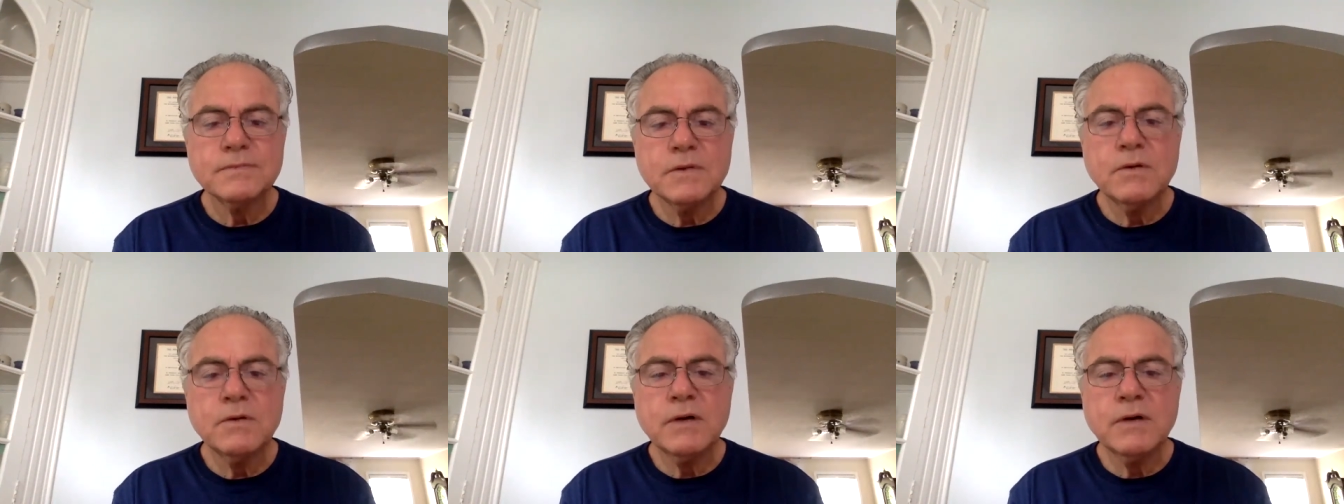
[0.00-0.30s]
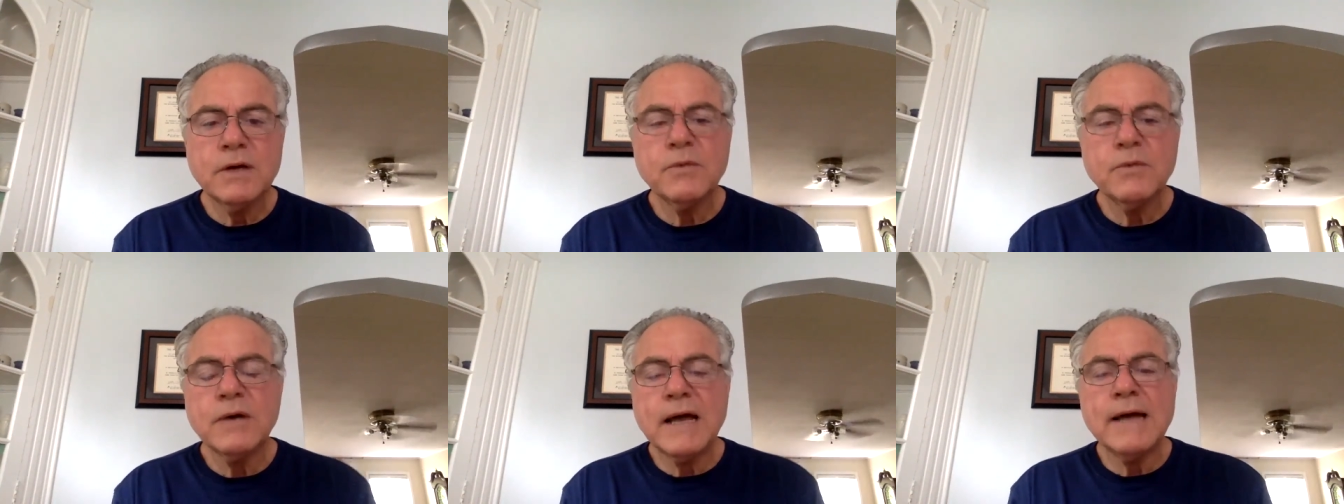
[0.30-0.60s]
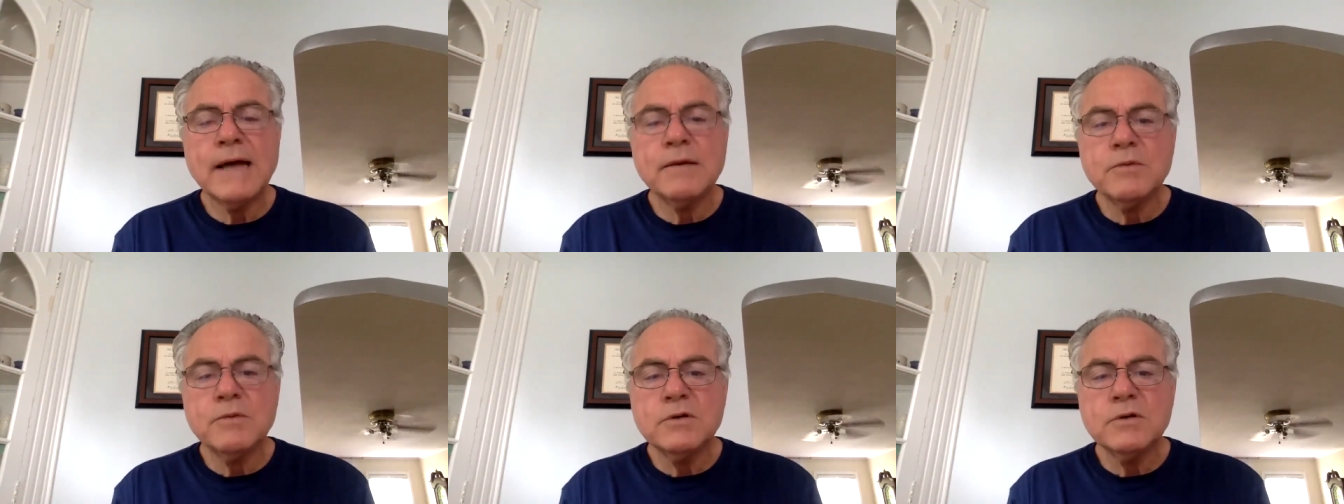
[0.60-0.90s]
Okay, we're
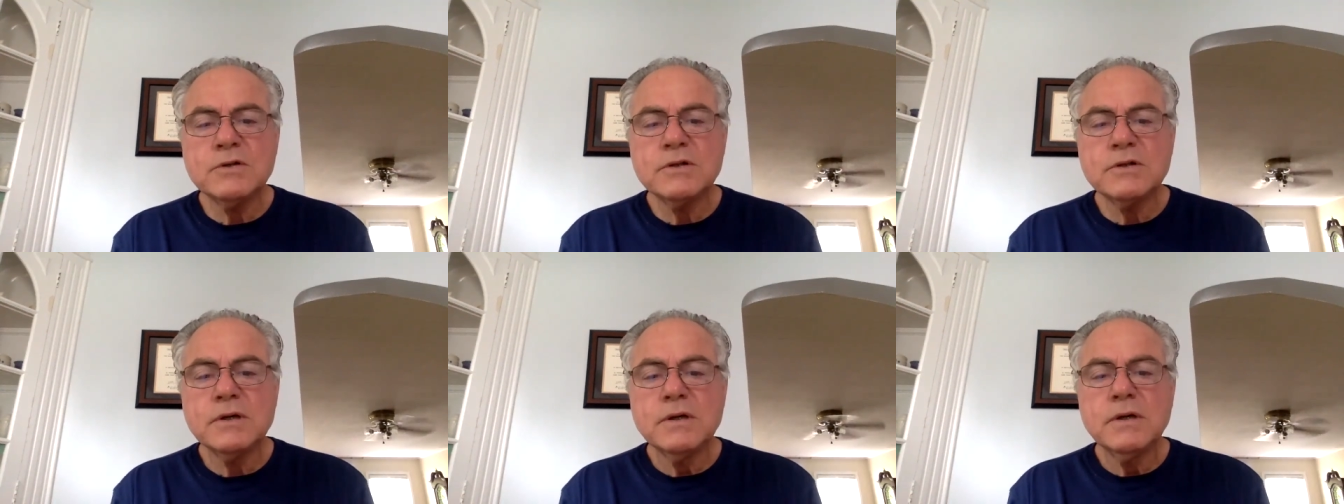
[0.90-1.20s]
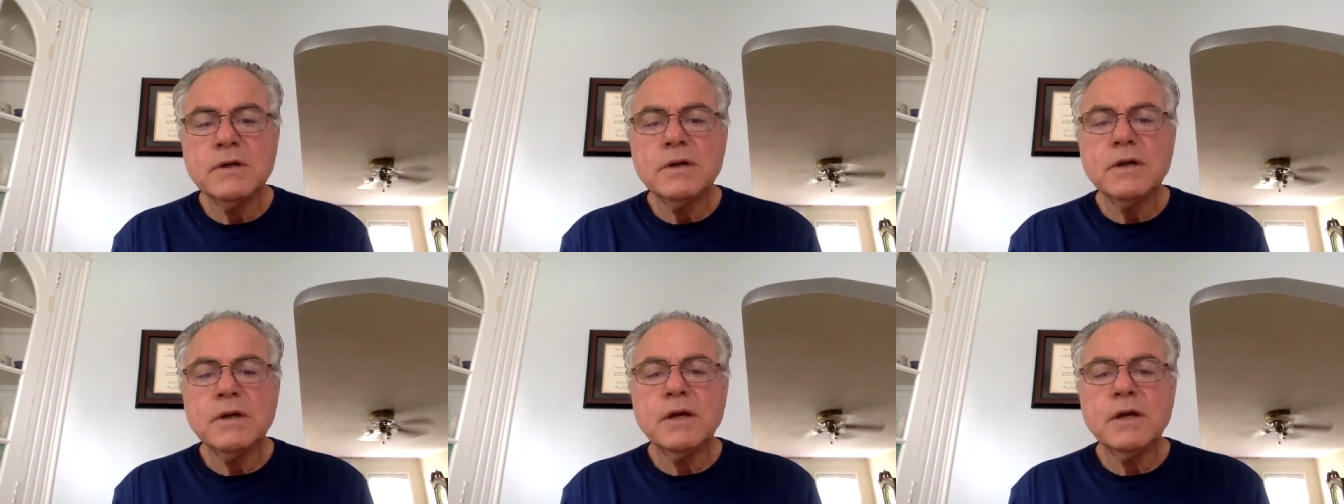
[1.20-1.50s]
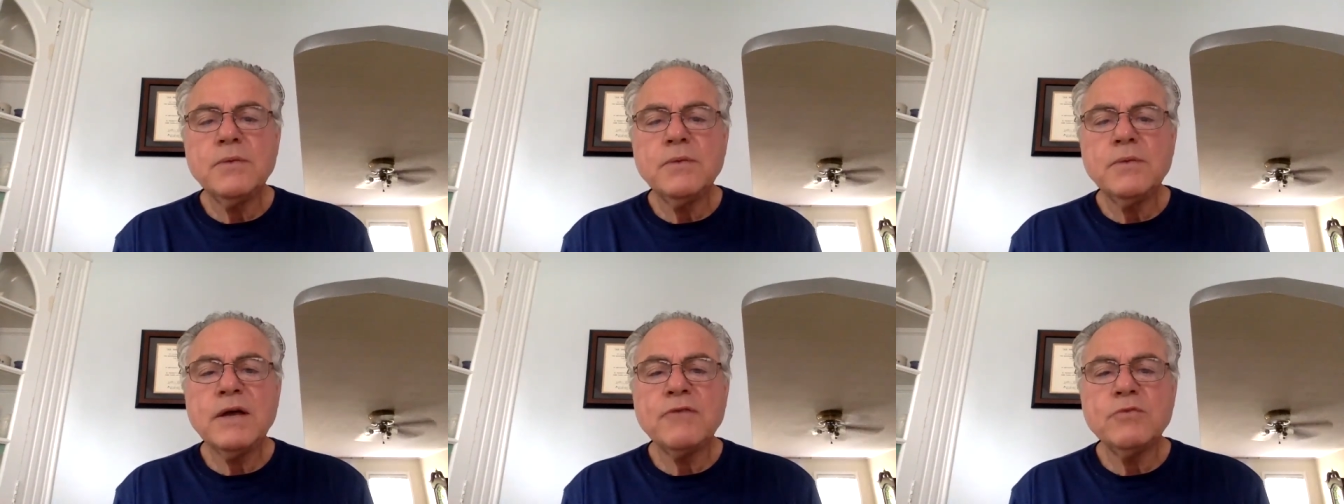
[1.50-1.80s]
animals
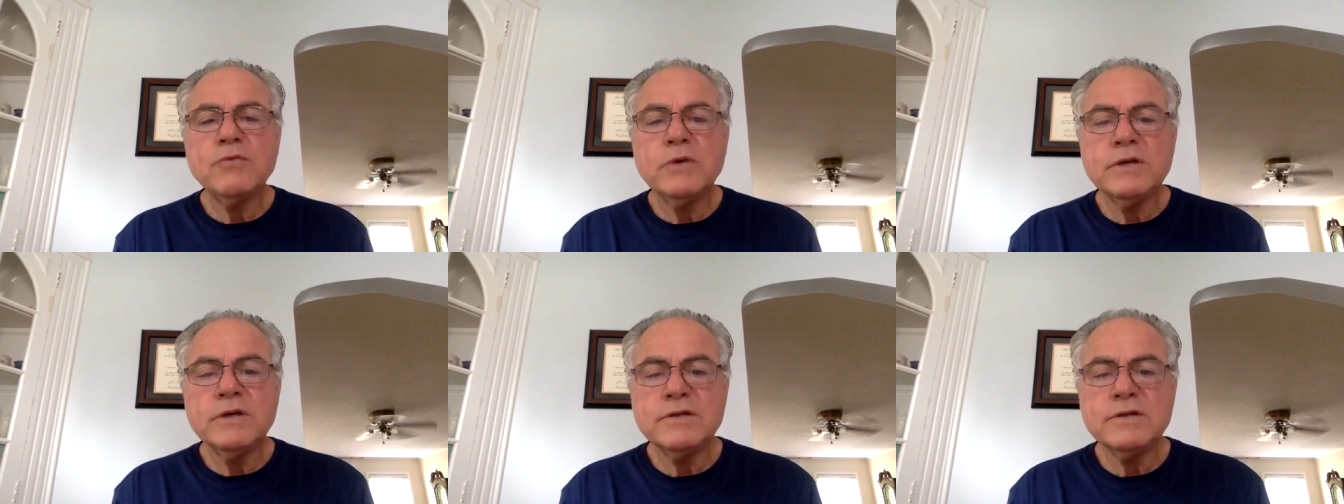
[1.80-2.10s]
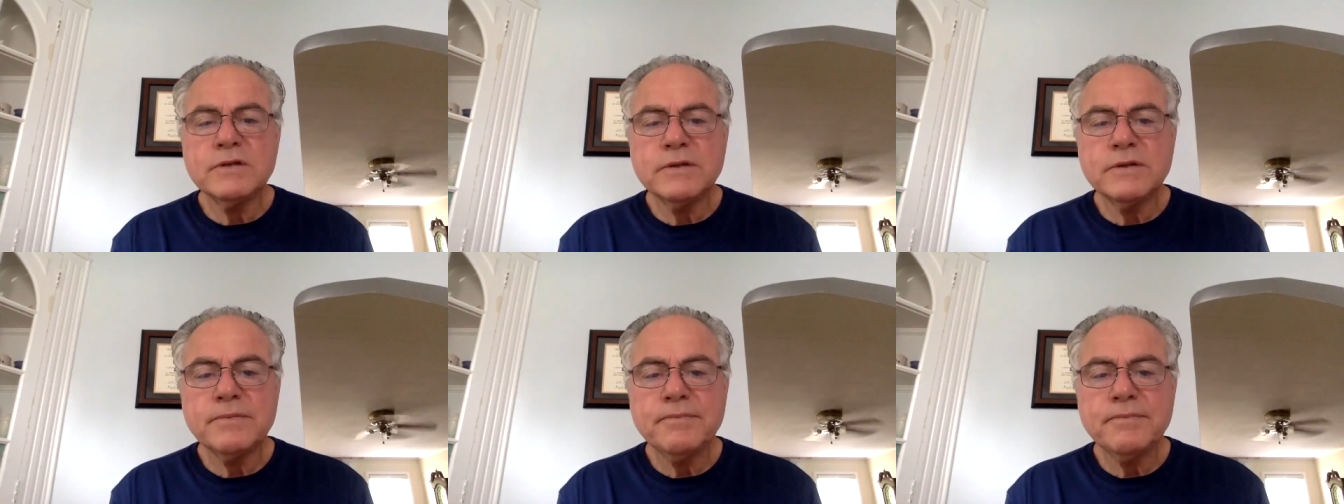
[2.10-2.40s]
and we have reason.